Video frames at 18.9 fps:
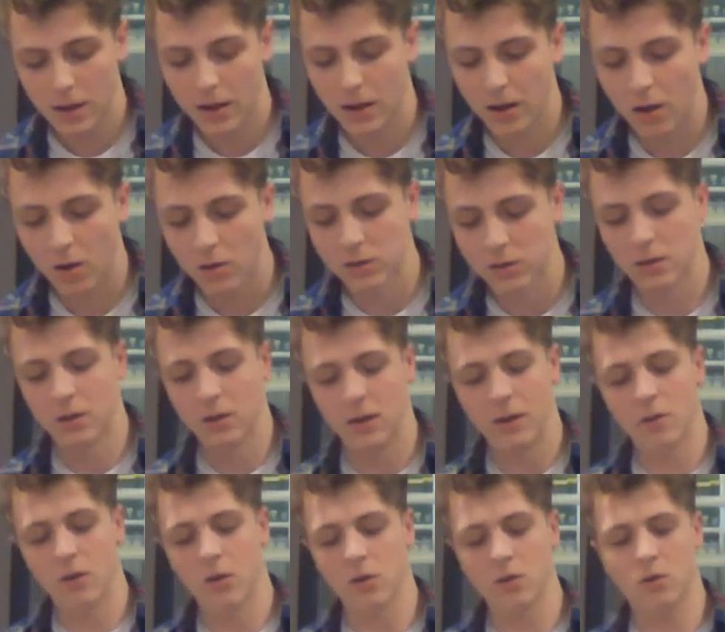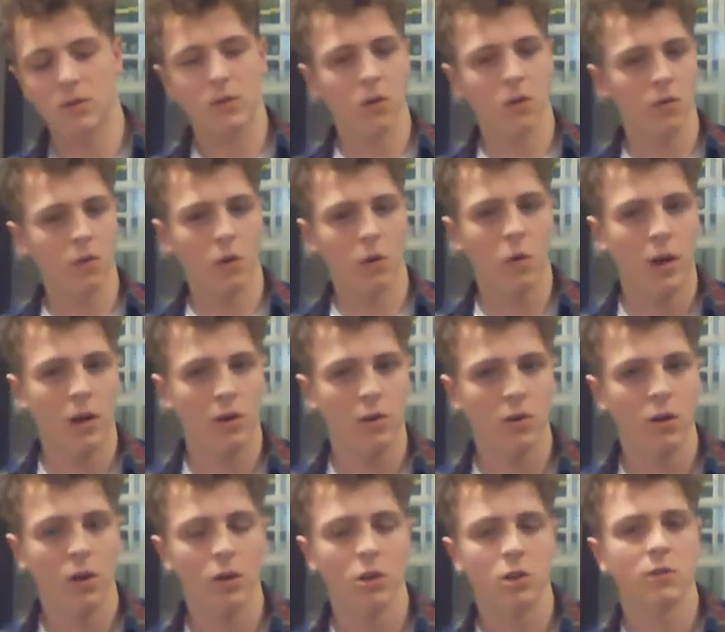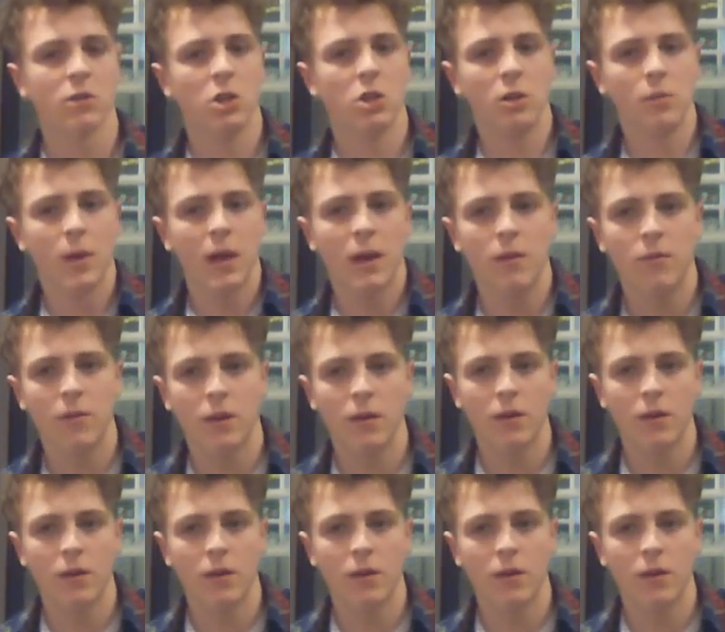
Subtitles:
Also, I've got sort of quite good knowledge of student behaviour.